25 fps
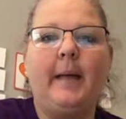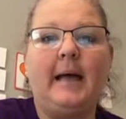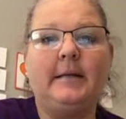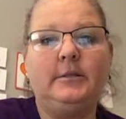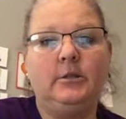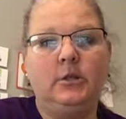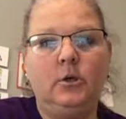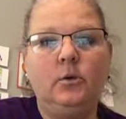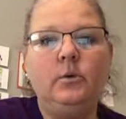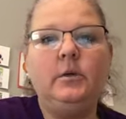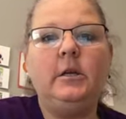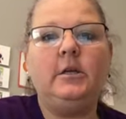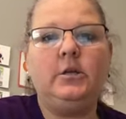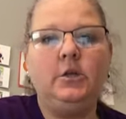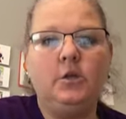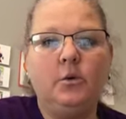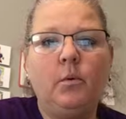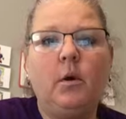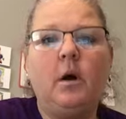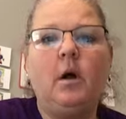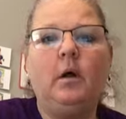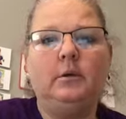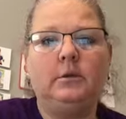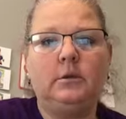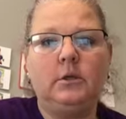I do need you
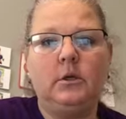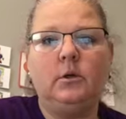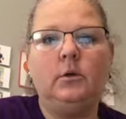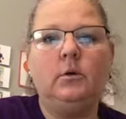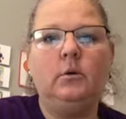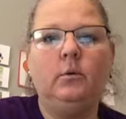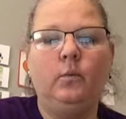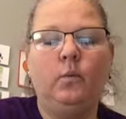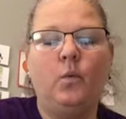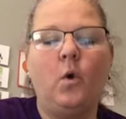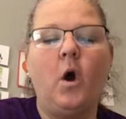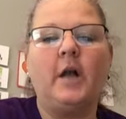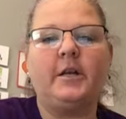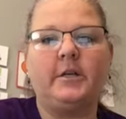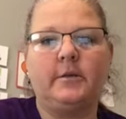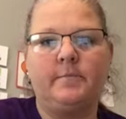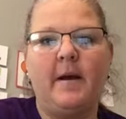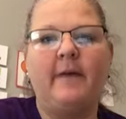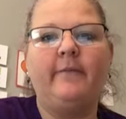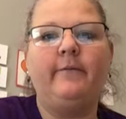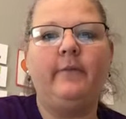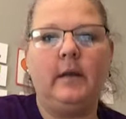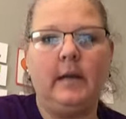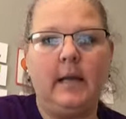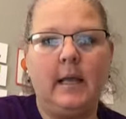all to watch
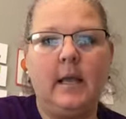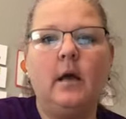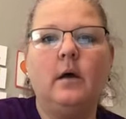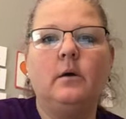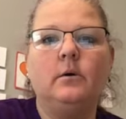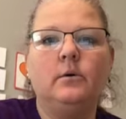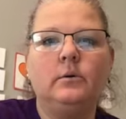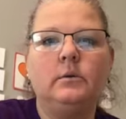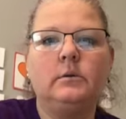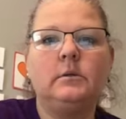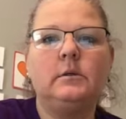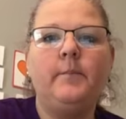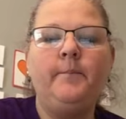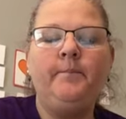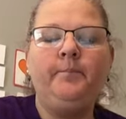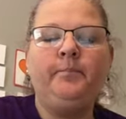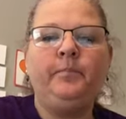my videos.